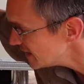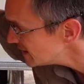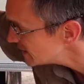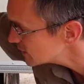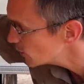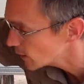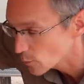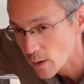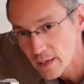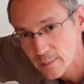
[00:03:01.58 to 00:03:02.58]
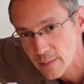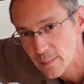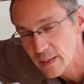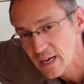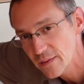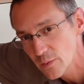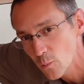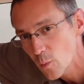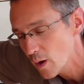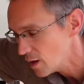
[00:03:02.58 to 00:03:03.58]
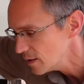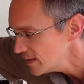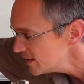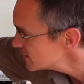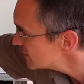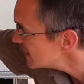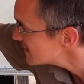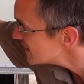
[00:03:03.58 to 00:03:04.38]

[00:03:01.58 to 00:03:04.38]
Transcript: inlet to our water pump behind the wall. So that